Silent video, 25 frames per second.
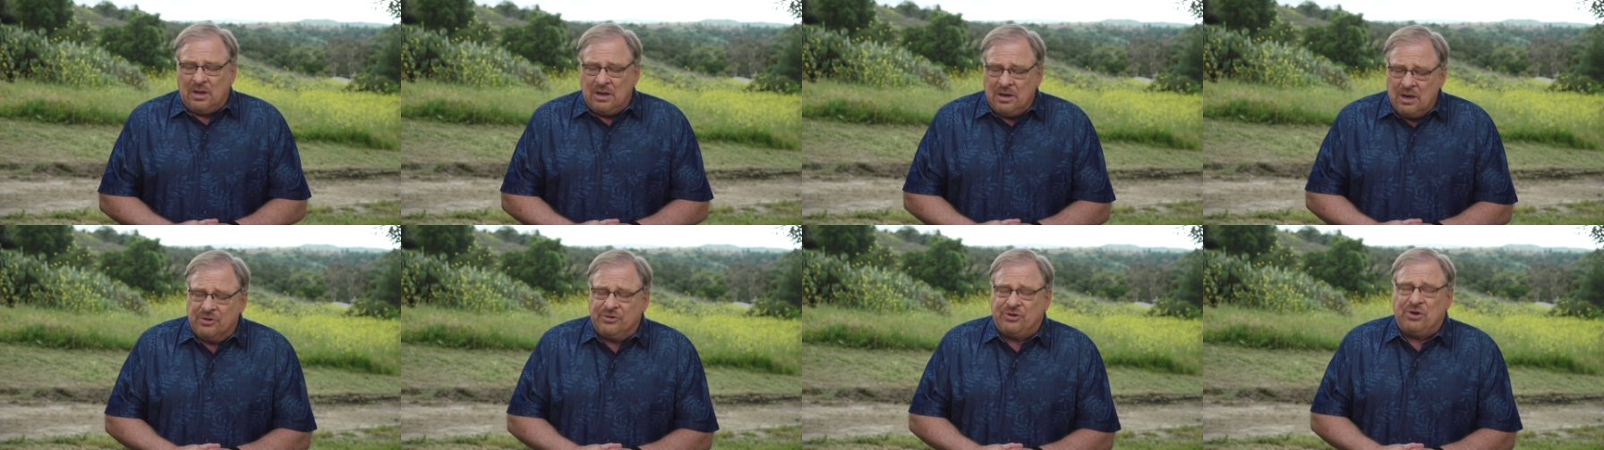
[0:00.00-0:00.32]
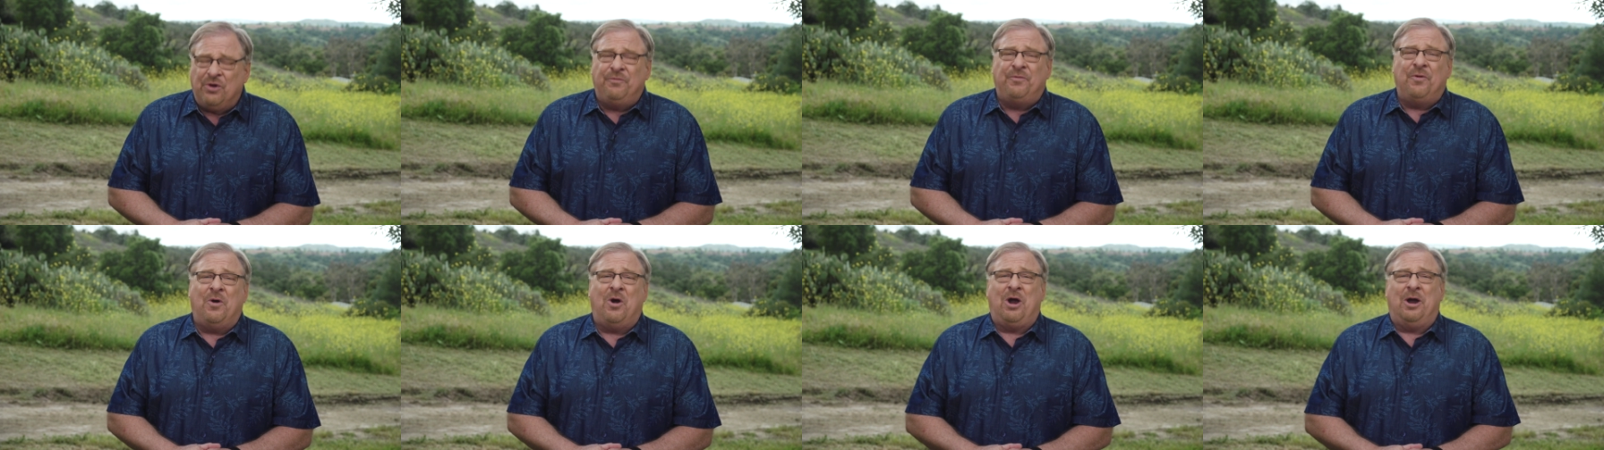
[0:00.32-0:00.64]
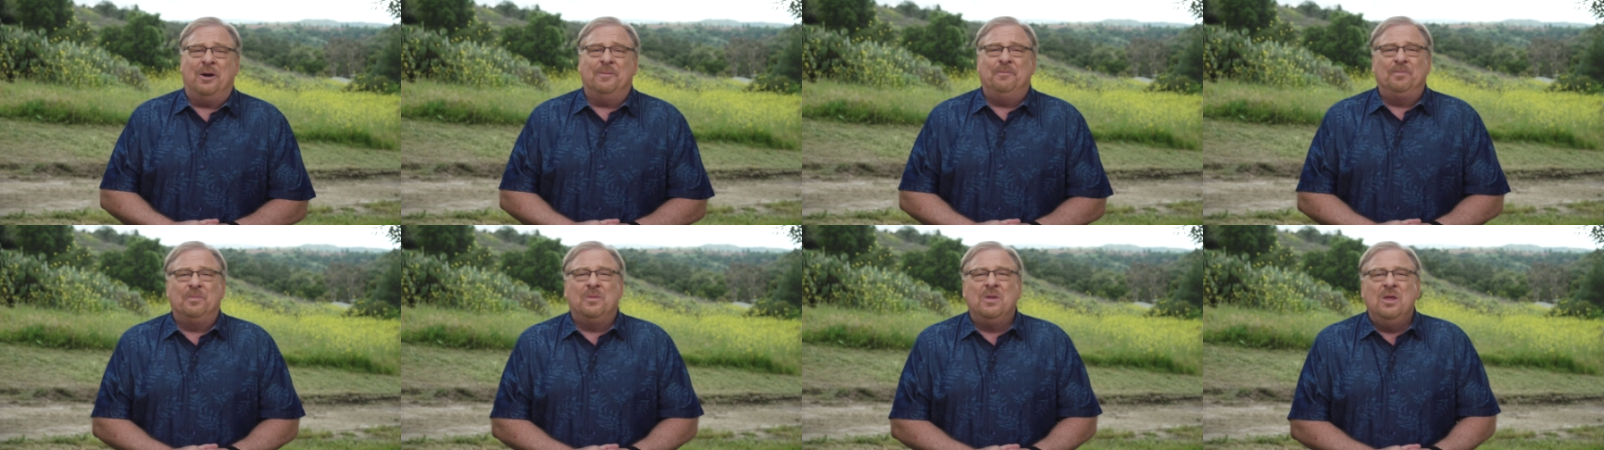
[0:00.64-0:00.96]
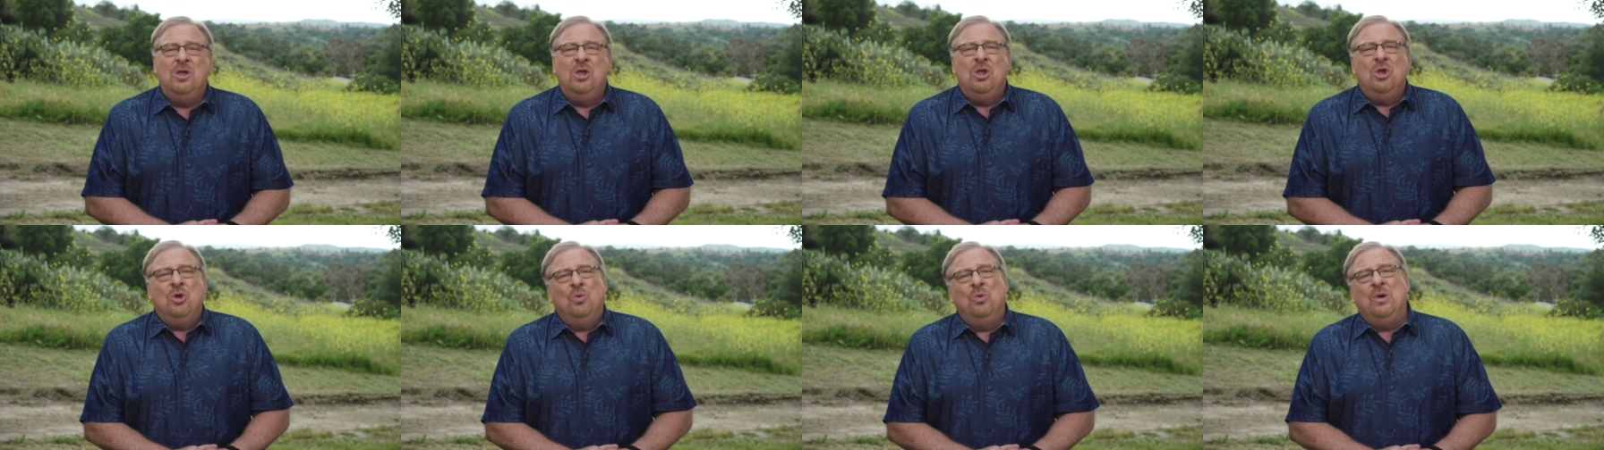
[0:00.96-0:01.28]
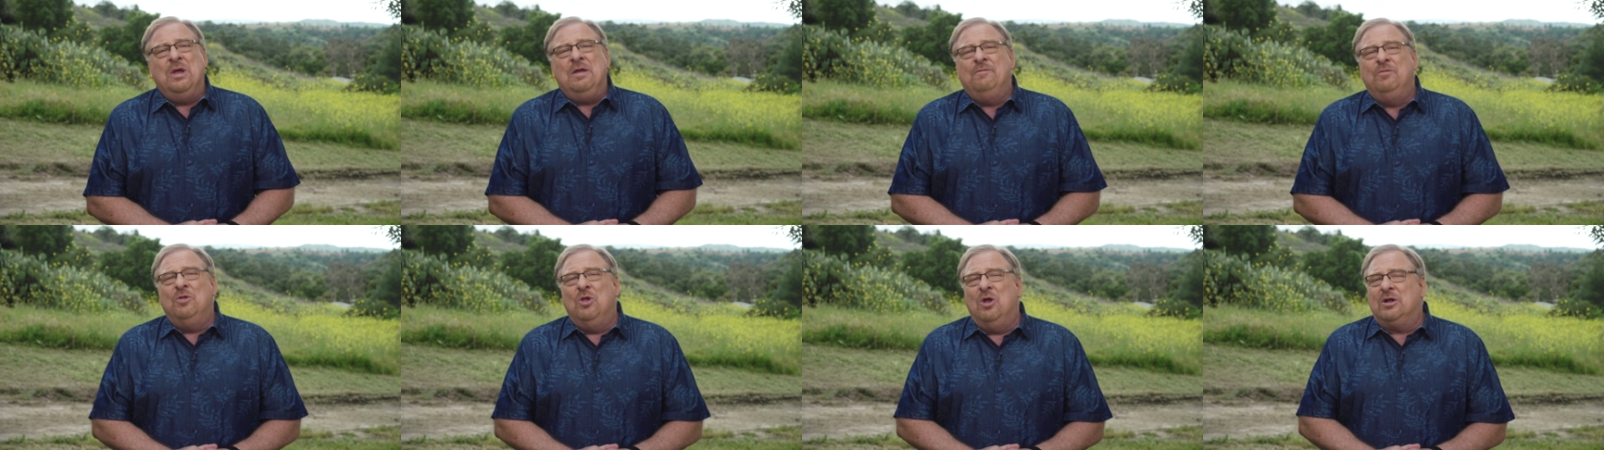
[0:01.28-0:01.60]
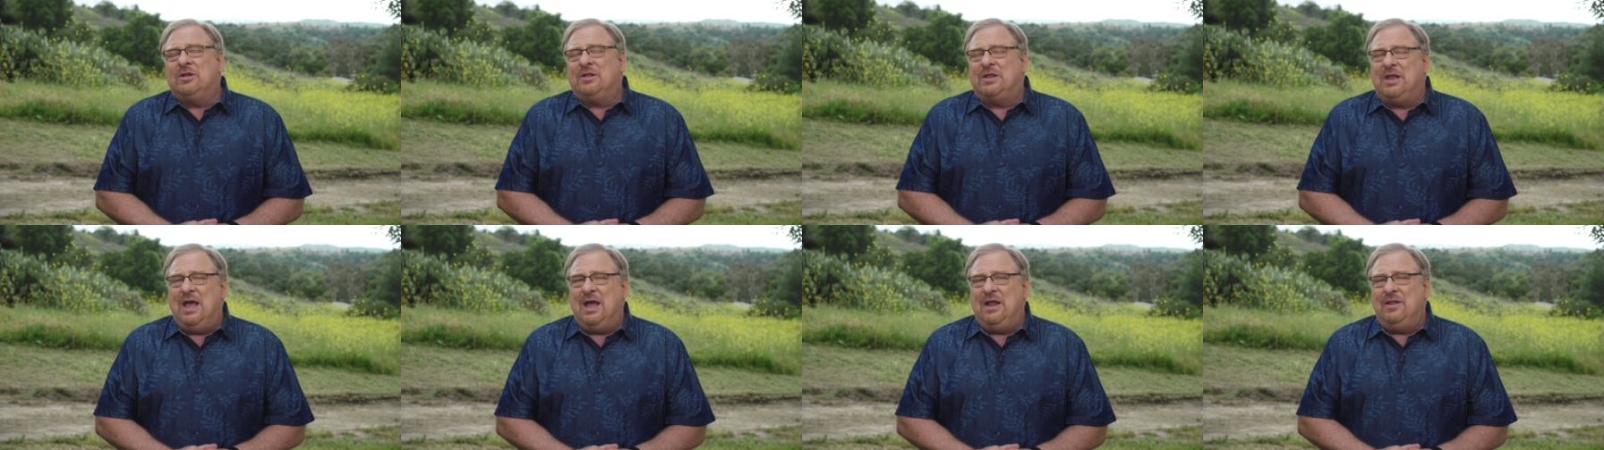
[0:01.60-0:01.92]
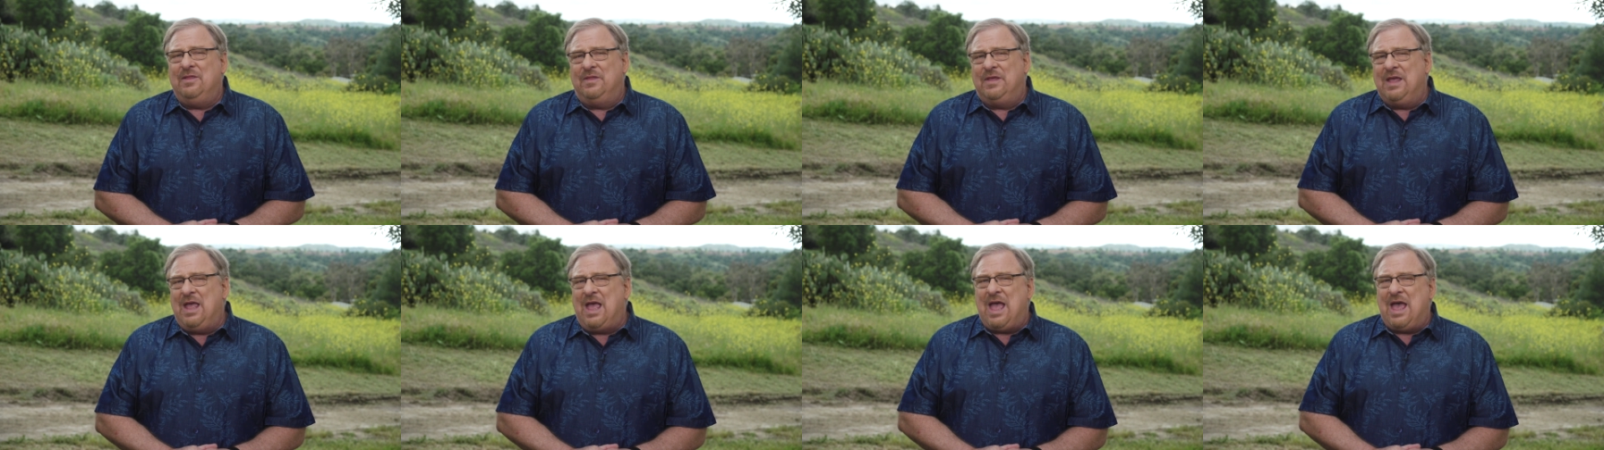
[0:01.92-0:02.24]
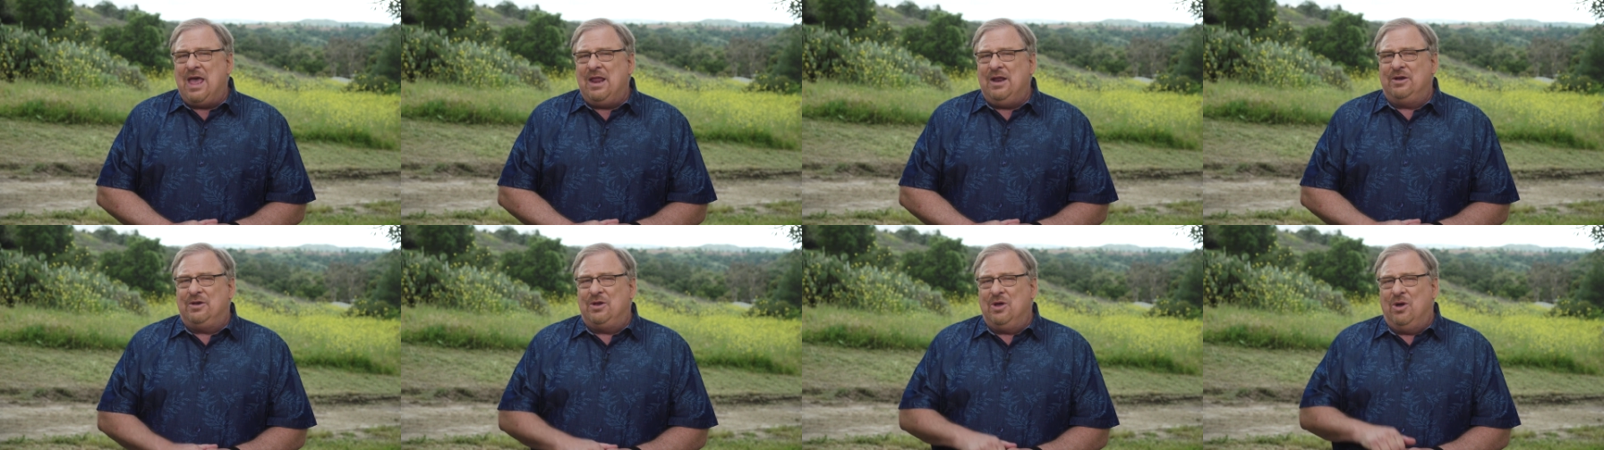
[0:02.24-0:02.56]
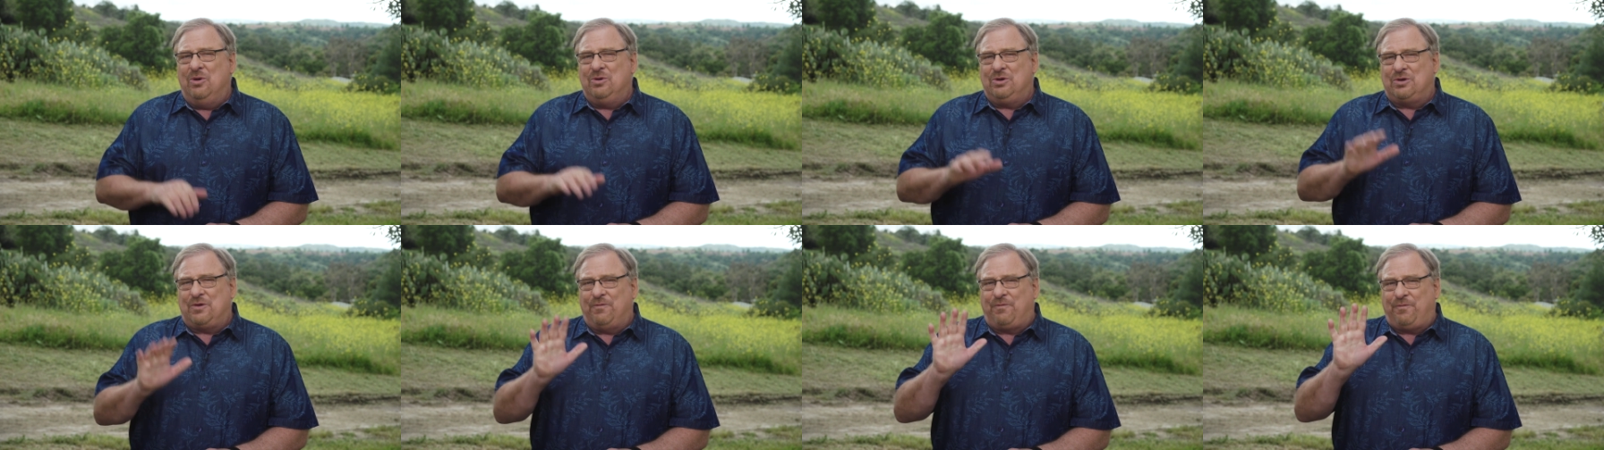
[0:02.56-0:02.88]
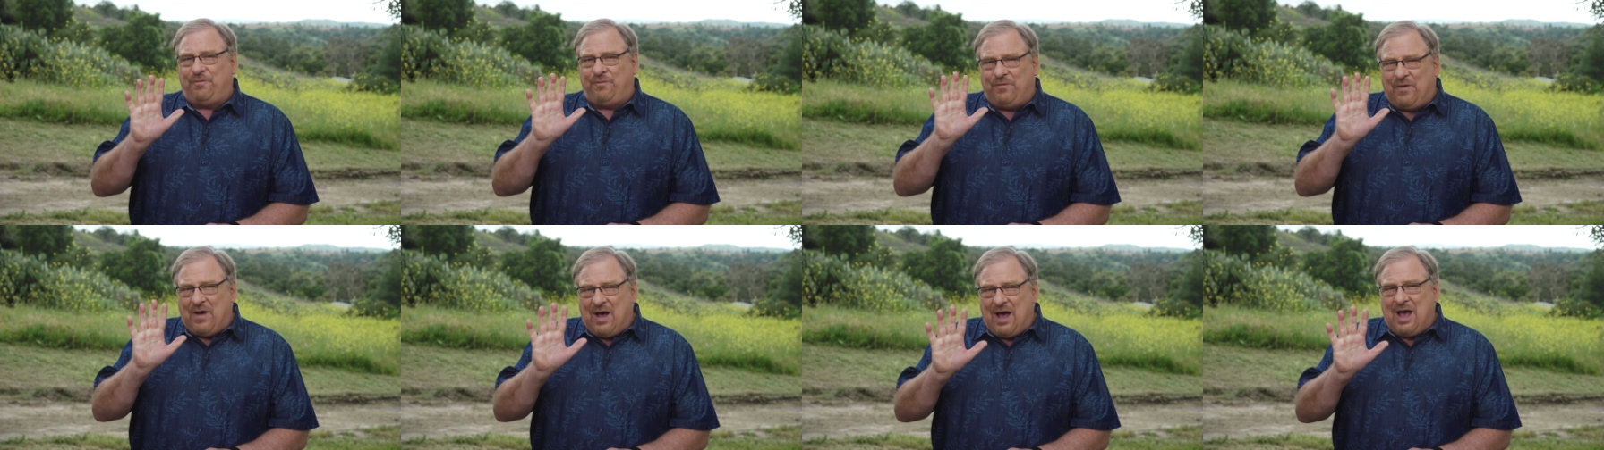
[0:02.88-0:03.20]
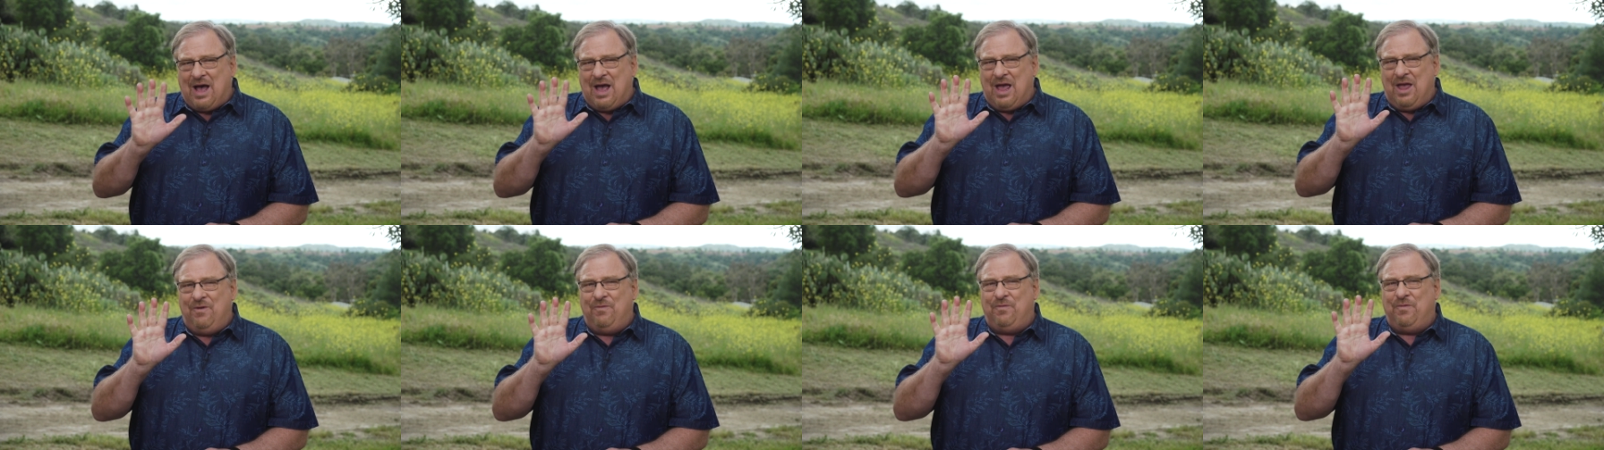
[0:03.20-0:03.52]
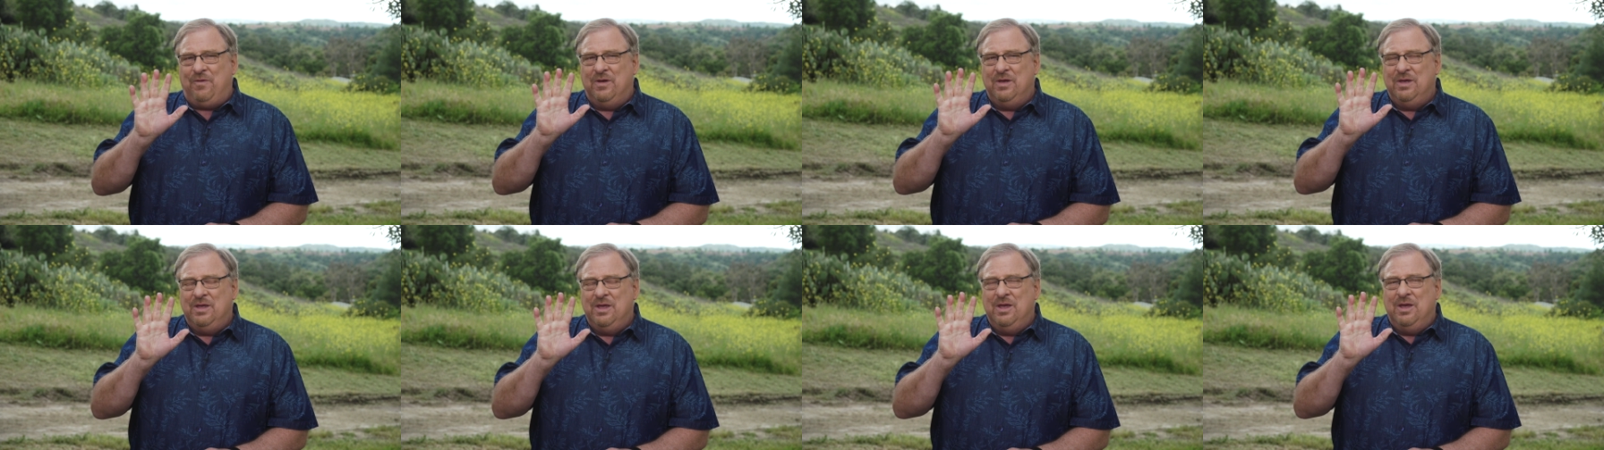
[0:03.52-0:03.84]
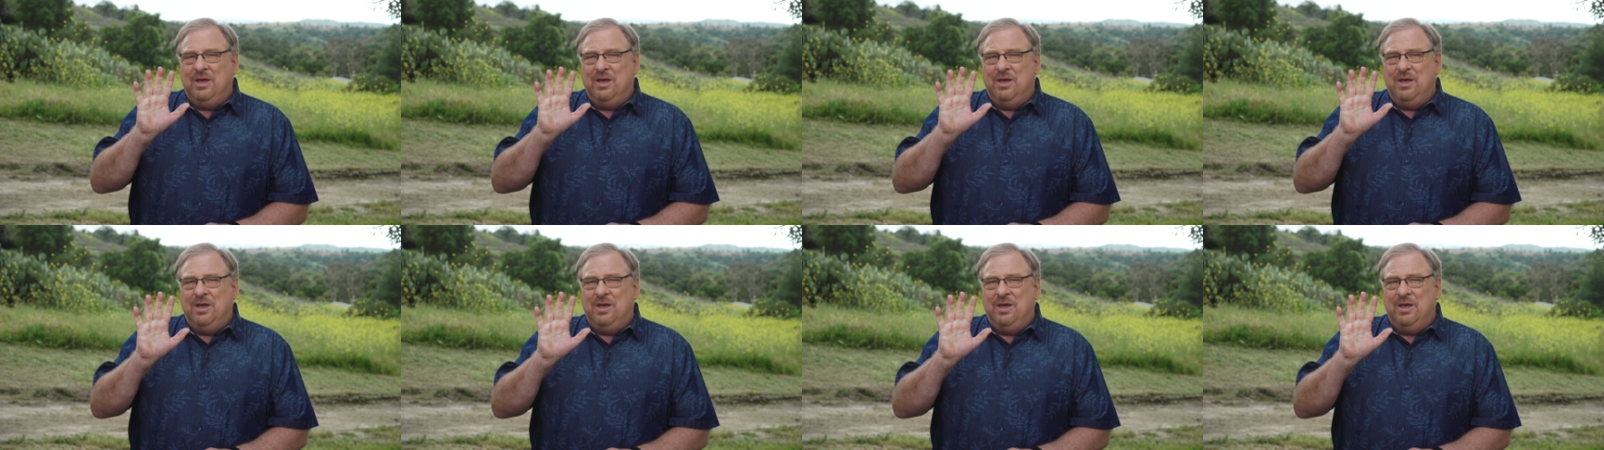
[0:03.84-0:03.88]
Now, so far, we've looked at the antidote to 5